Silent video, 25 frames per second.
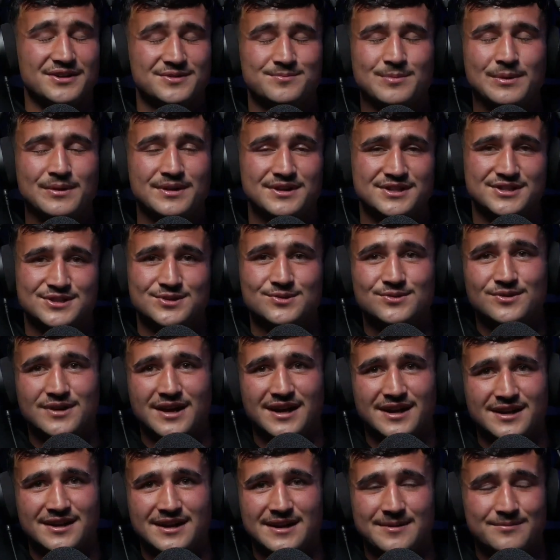I probably still
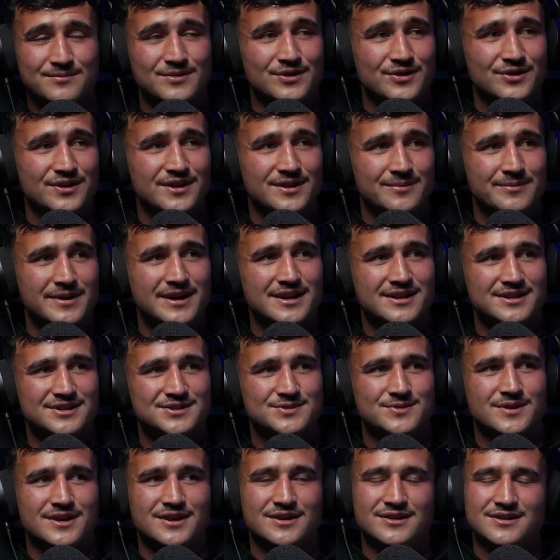like am learning about it
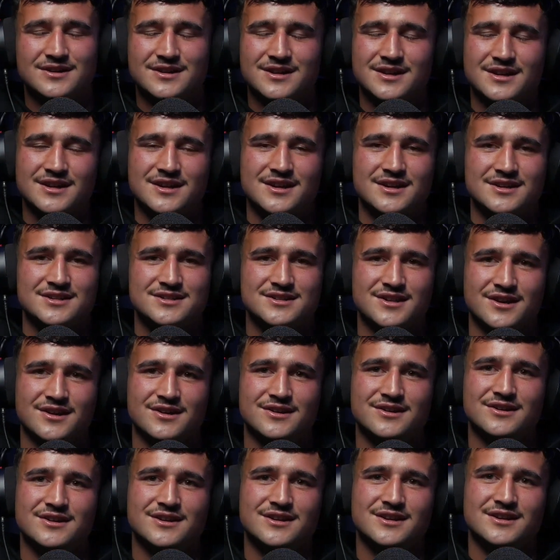as well.
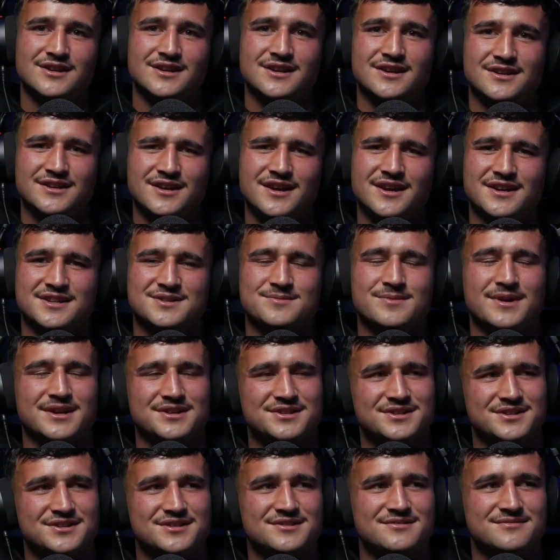So yeah, it's about
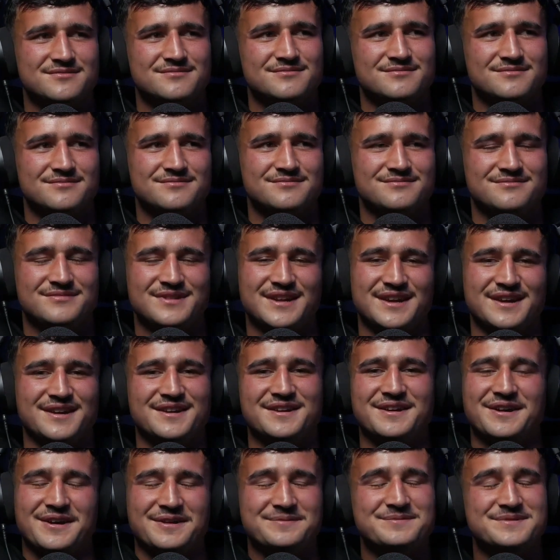just
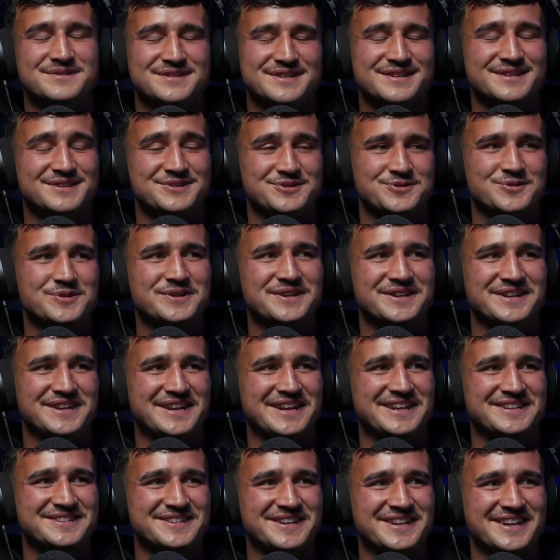I'm just enjoying it
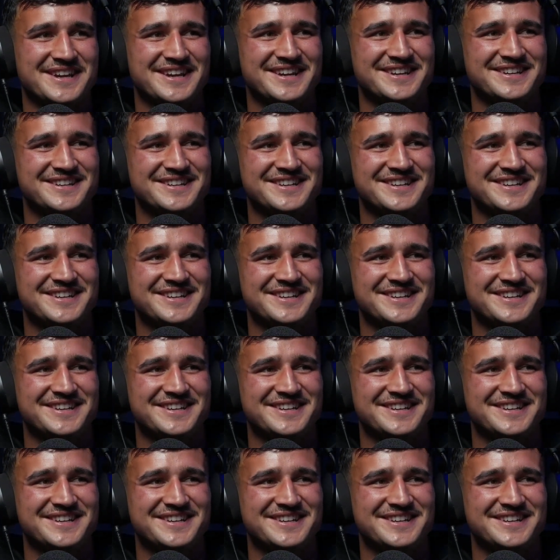as I can.